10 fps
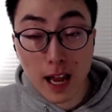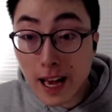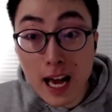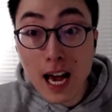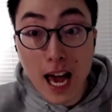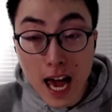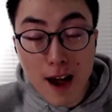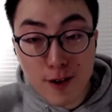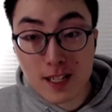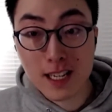Like
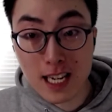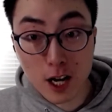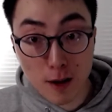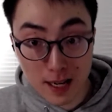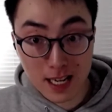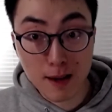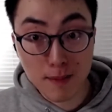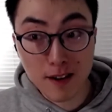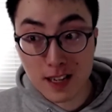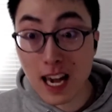ever since I got my second
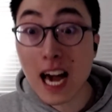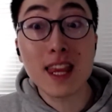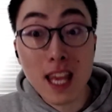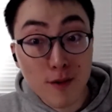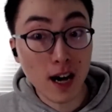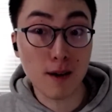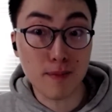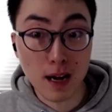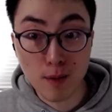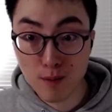pair of skate, I never had a
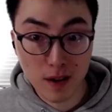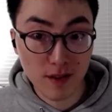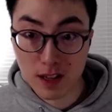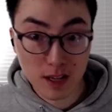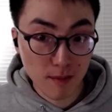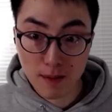problem with